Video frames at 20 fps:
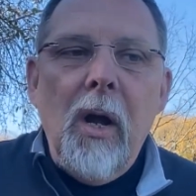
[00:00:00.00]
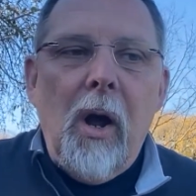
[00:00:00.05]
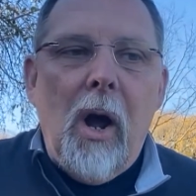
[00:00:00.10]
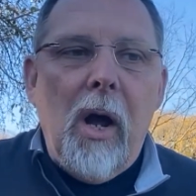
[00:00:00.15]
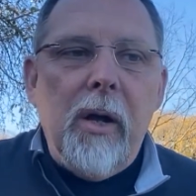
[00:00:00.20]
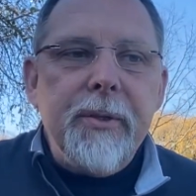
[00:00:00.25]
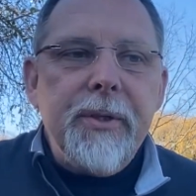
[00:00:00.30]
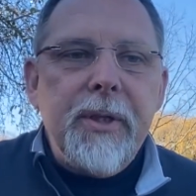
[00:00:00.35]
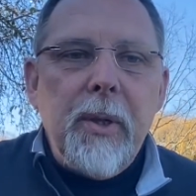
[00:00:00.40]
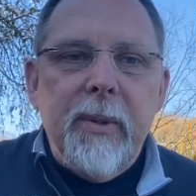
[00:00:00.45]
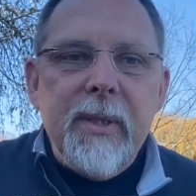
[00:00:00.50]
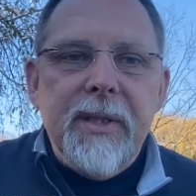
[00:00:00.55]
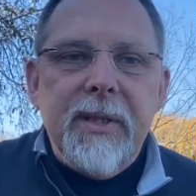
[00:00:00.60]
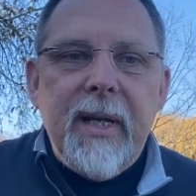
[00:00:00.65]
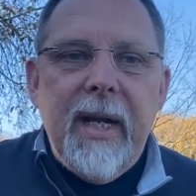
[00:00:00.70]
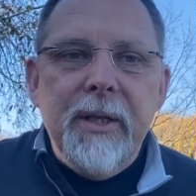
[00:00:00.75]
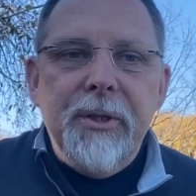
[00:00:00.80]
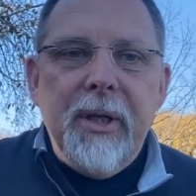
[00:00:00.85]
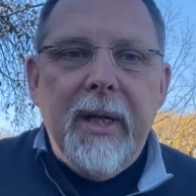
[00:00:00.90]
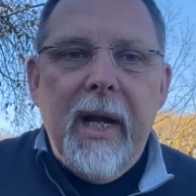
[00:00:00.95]
Also a
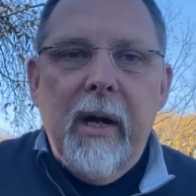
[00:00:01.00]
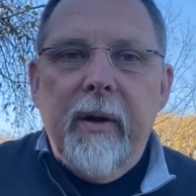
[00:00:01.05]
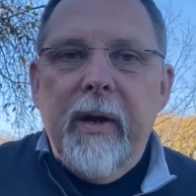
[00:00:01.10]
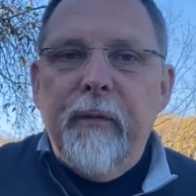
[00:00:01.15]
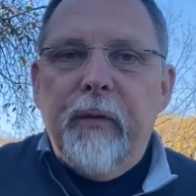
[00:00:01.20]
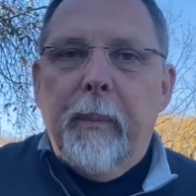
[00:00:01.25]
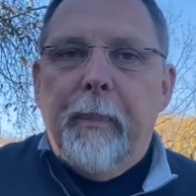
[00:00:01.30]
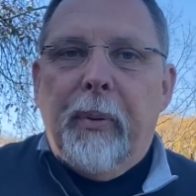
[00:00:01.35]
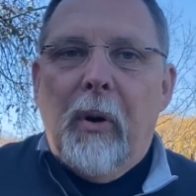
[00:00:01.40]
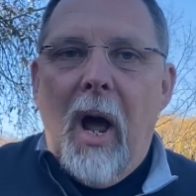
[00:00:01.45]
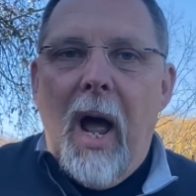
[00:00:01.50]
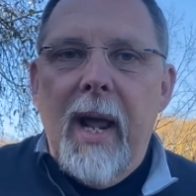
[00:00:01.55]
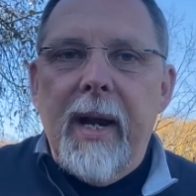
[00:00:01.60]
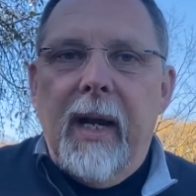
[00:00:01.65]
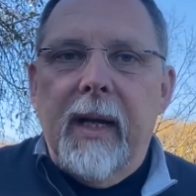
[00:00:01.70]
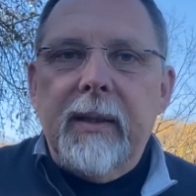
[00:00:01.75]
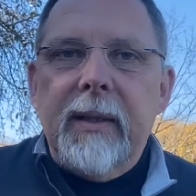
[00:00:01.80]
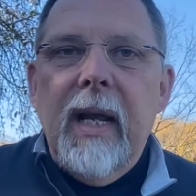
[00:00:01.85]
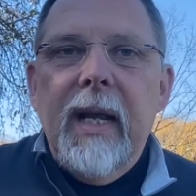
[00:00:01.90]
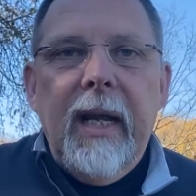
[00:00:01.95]
staging area for
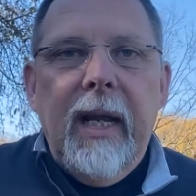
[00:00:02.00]
product.